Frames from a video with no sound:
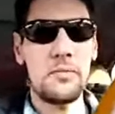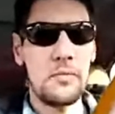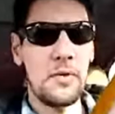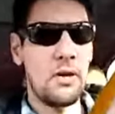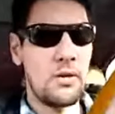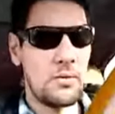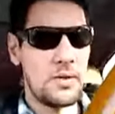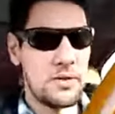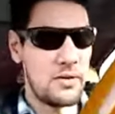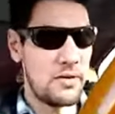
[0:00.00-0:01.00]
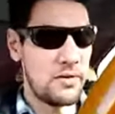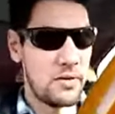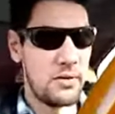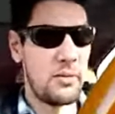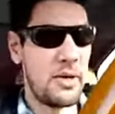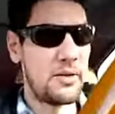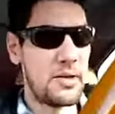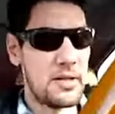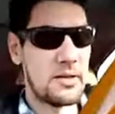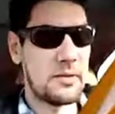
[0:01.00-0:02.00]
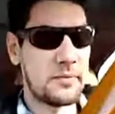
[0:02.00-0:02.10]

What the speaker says: I don't know what's so difficult about this.